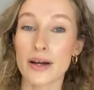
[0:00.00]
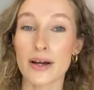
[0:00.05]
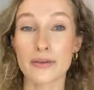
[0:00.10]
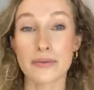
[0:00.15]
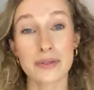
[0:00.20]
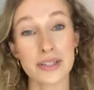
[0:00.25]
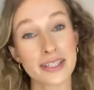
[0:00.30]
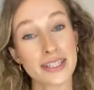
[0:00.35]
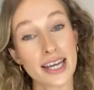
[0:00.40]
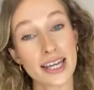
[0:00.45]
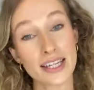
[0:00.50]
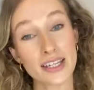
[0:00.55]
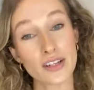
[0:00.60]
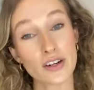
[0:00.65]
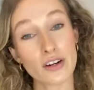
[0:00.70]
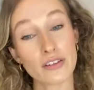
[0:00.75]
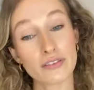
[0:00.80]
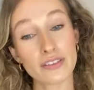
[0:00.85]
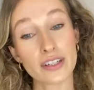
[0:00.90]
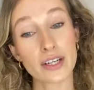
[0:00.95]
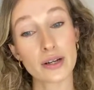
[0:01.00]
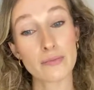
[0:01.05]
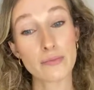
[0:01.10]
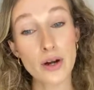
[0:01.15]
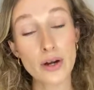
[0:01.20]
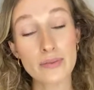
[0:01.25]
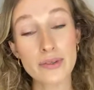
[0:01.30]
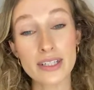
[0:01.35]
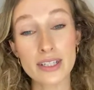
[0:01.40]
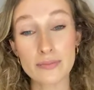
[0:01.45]
but I'll be taking it off in a
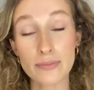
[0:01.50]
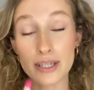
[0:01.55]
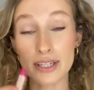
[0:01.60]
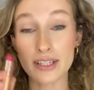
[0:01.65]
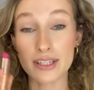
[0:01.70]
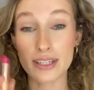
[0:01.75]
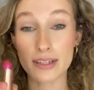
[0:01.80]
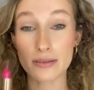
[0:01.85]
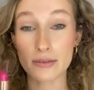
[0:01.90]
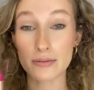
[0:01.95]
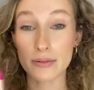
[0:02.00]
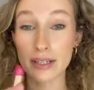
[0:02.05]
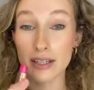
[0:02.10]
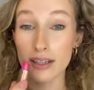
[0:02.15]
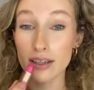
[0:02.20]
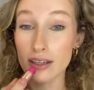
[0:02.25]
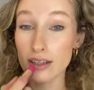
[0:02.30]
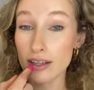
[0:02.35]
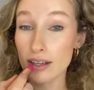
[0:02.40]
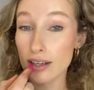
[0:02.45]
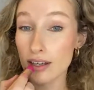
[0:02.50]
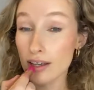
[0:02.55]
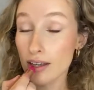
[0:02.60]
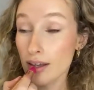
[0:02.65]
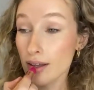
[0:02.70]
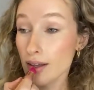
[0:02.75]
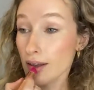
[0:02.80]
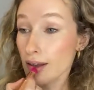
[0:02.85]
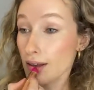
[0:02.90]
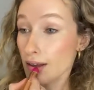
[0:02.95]
moment because I will be
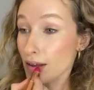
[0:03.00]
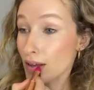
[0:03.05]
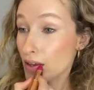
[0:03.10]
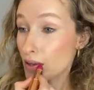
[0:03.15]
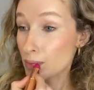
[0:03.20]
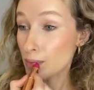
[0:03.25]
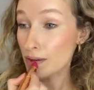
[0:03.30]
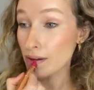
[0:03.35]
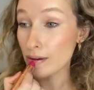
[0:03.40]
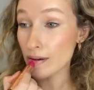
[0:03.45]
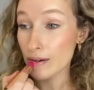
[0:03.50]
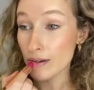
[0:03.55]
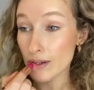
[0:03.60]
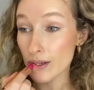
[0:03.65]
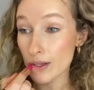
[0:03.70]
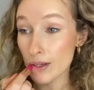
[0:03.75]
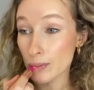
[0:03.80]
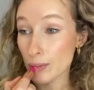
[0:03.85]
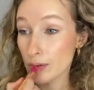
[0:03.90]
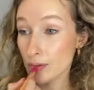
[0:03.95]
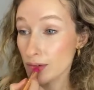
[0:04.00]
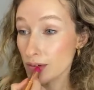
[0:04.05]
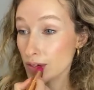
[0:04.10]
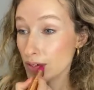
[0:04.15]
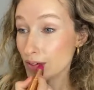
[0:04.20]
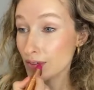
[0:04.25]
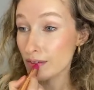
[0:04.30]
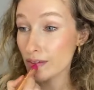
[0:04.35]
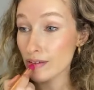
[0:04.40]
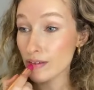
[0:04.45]
meeting someone for
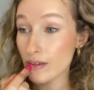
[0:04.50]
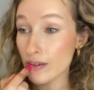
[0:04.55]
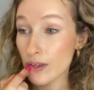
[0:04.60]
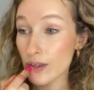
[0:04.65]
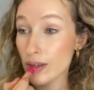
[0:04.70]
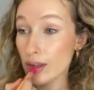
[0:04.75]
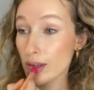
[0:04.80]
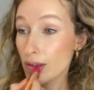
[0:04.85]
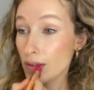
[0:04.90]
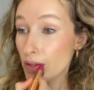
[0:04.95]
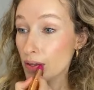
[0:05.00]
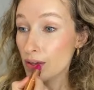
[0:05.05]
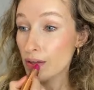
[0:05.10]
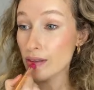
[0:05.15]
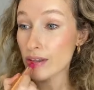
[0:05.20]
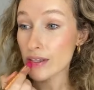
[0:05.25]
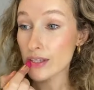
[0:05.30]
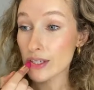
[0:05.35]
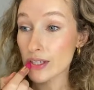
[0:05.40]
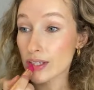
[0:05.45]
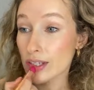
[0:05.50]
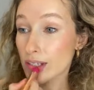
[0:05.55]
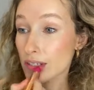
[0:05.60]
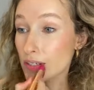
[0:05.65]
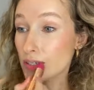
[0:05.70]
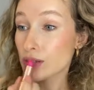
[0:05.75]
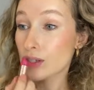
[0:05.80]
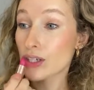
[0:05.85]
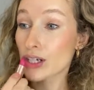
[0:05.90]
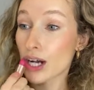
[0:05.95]
coffee. This is a
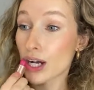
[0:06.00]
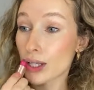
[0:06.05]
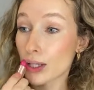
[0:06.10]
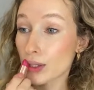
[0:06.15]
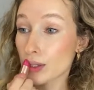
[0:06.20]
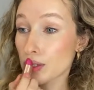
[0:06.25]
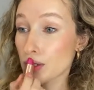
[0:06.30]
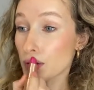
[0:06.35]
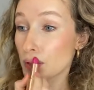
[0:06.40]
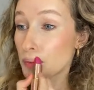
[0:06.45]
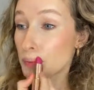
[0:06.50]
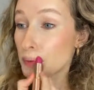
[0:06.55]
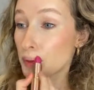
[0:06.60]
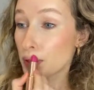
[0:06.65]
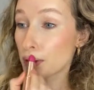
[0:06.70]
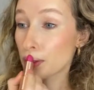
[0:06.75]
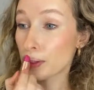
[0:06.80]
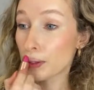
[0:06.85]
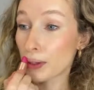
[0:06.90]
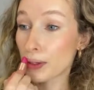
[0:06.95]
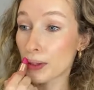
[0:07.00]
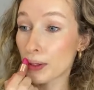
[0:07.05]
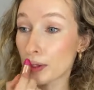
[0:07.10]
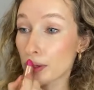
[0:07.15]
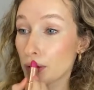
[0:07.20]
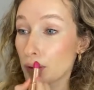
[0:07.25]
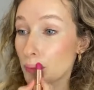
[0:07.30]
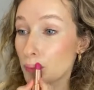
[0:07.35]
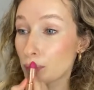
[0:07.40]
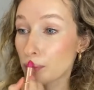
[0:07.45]
little Charlotte Tilbury,
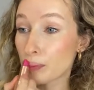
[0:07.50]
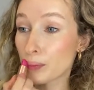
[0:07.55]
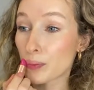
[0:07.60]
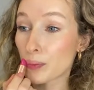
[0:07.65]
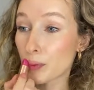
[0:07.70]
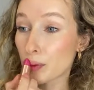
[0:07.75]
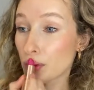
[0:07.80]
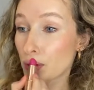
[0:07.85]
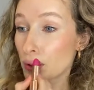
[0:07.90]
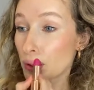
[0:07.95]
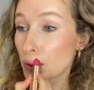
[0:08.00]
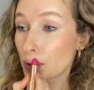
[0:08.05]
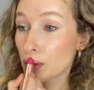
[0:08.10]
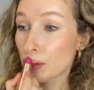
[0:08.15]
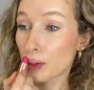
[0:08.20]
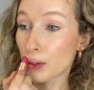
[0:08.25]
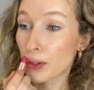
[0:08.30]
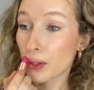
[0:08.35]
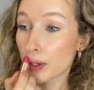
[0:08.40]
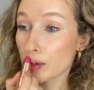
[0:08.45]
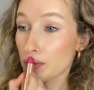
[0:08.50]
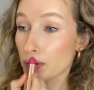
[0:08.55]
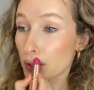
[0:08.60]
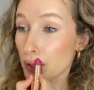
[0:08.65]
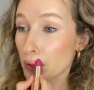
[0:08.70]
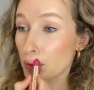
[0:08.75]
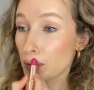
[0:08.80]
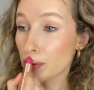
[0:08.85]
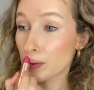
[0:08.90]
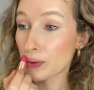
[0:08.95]
like
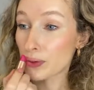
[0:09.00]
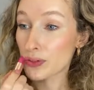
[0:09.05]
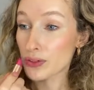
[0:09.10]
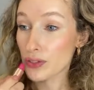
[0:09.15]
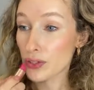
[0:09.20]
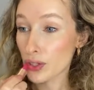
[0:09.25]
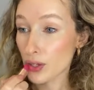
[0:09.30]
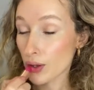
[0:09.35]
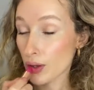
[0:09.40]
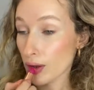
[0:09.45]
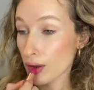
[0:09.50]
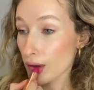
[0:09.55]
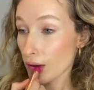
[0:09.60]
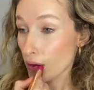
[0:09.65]
one of those